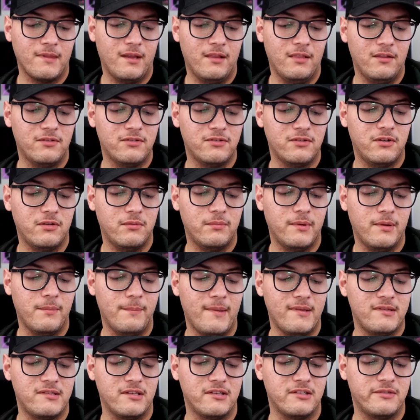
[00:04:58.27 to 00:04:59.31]
It looks a little bit
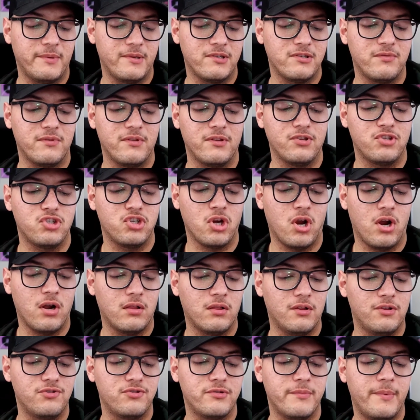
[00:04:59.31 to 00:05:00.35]
messy, especially with the
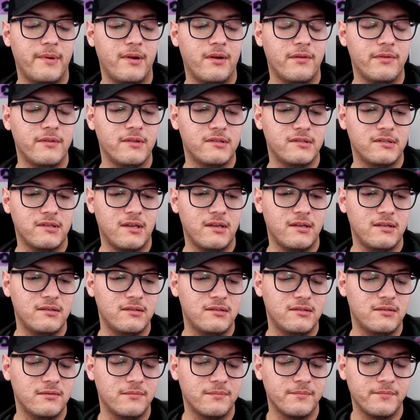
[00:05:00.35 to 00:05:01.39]
chocolate dripping on the
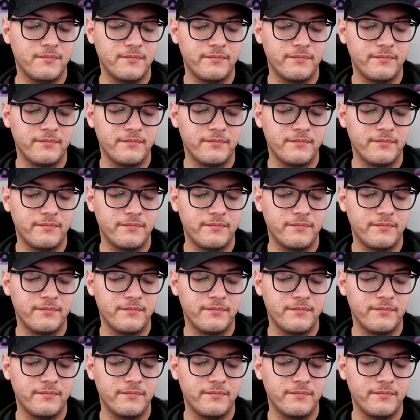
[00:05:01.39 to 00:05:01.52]
sides.